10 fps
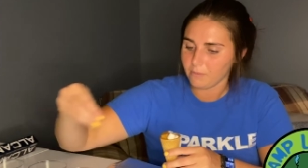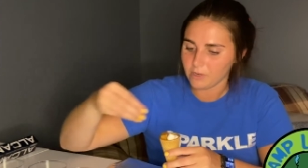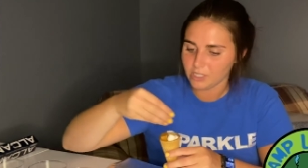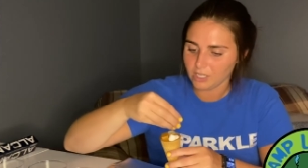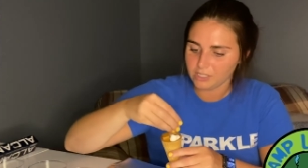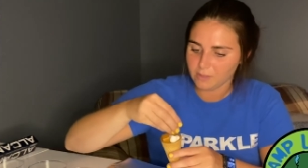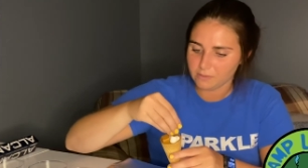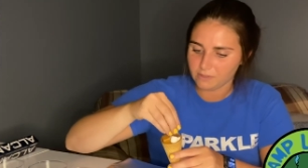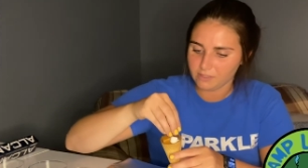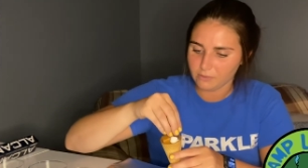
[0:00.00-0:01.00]
more chocolate
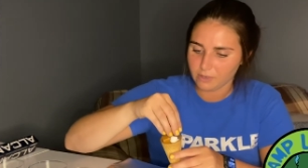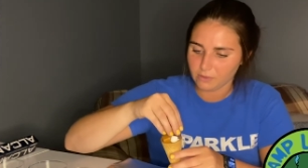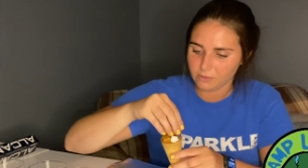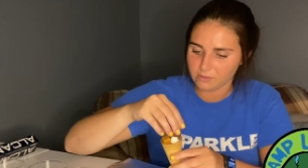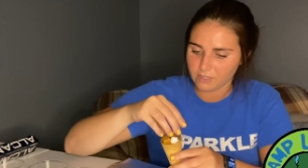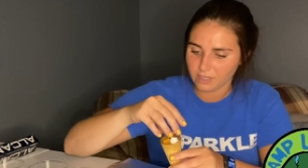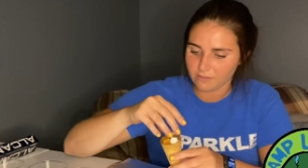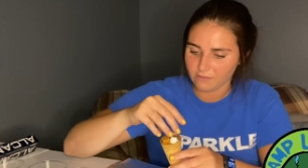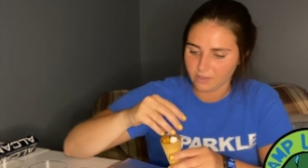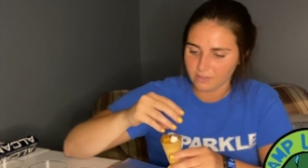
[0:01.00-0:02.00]
chips to see what holes they
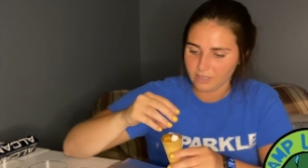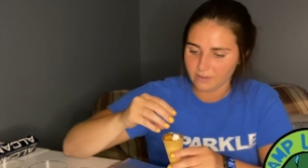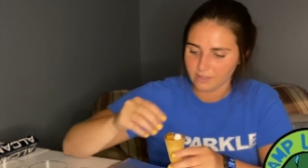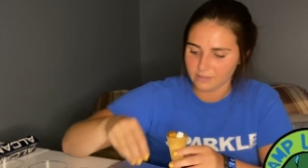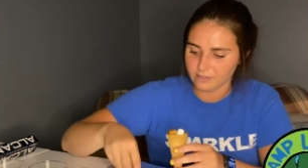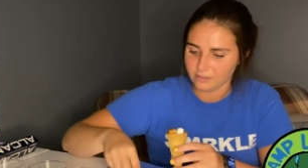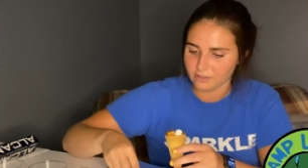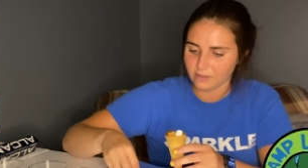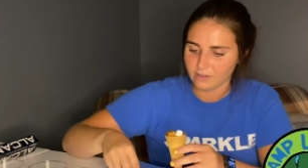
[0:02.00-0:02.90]
can fall down into.